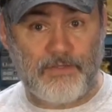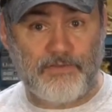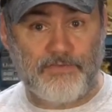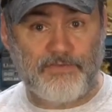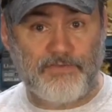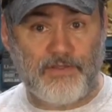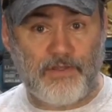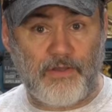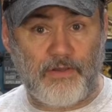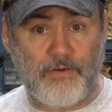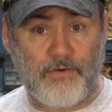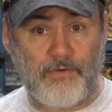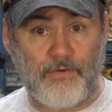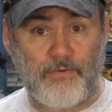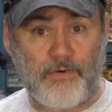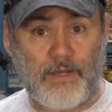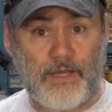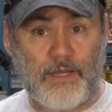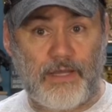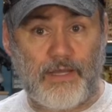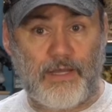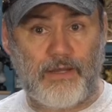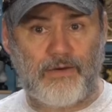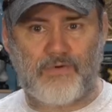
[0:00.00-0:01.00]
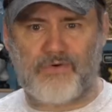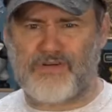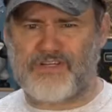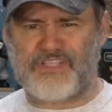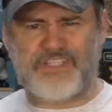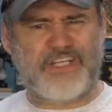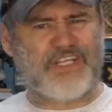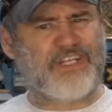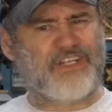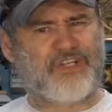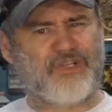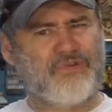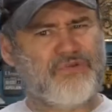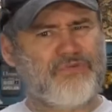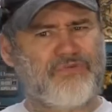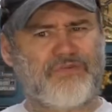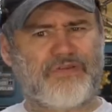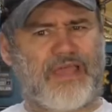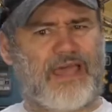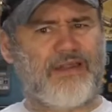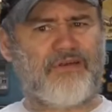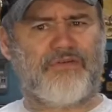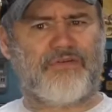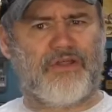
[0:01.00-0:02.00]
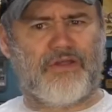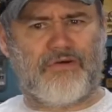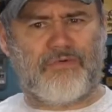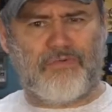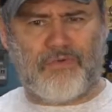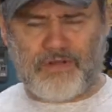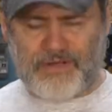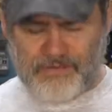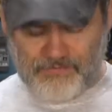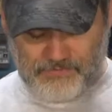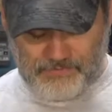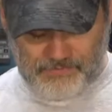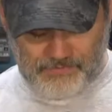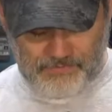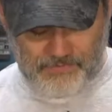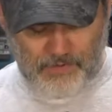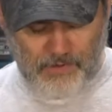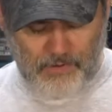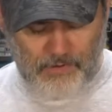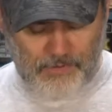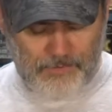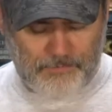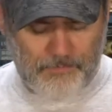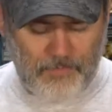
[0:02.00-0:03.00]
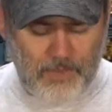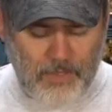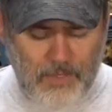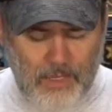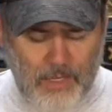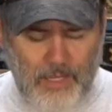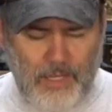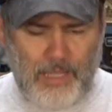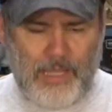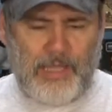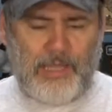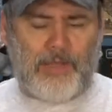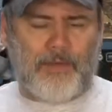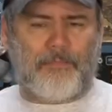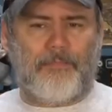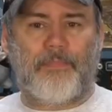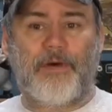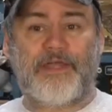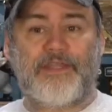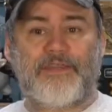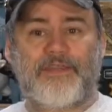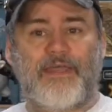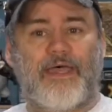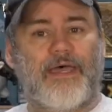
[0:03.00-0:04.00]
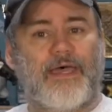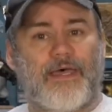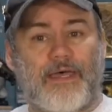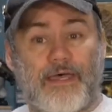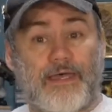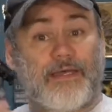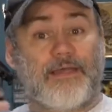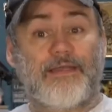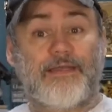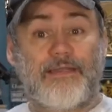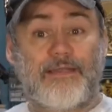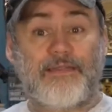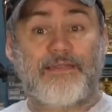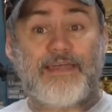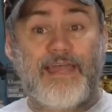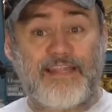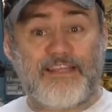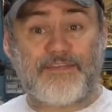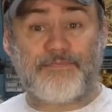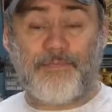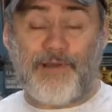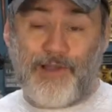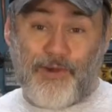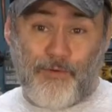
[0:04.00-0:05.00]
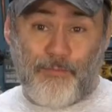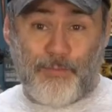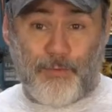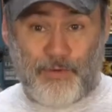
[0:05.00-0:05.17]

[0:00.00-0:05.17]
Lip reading: So, or a shit douche, I don't know, whatever you'd call it. But that's my whole